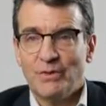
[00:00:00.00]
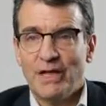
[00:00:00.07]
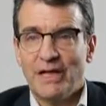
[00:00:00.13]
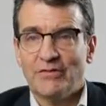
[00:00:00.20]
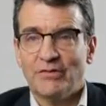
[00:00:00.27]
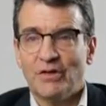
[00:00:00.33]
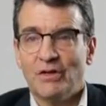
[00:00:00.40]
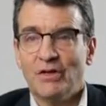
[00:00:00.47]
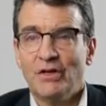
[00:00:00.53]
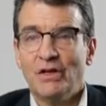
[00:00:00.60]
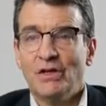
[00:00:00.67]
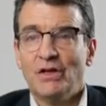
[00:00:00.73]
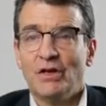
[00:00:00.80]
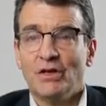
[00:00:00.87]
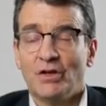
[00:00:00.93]
We have a
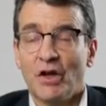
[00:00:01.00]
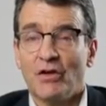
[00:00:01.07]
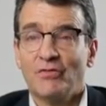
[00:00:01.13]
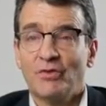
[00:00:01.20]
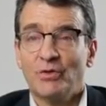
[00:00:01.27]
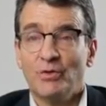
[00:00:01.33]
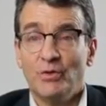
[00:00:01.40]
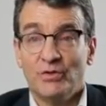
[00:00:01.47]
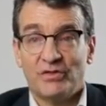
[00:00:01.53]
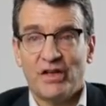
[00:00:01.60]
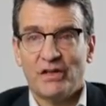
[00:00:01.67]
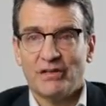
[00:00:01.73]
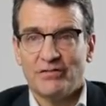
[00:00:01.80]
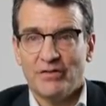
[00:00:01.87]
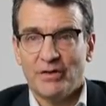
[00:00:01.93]
governor who's
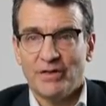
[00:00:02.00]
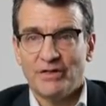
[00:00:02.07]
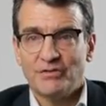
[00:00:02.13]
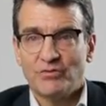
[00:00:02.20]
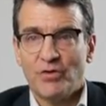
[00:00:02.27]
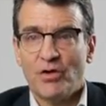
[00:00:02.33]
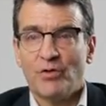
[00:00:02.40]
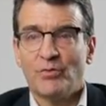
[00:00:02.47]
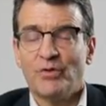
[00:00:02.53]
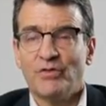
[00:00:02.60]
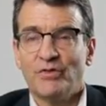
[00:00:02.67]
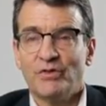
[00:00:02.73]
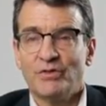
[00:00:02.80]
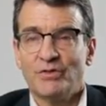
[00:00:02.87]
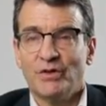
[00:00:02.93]
taken a very strong
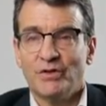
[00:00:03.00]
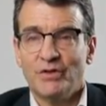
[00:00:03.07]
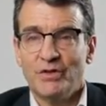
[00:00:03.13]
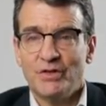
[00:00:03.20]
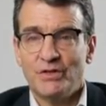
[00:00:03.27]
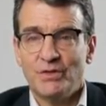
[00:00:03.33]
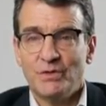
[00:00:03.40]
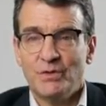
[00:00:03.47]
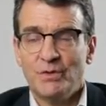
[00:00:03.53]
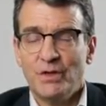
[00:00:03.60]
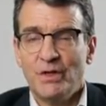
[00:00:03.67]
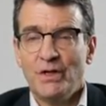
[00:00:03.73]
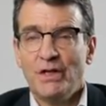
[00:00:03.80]
position on the issue,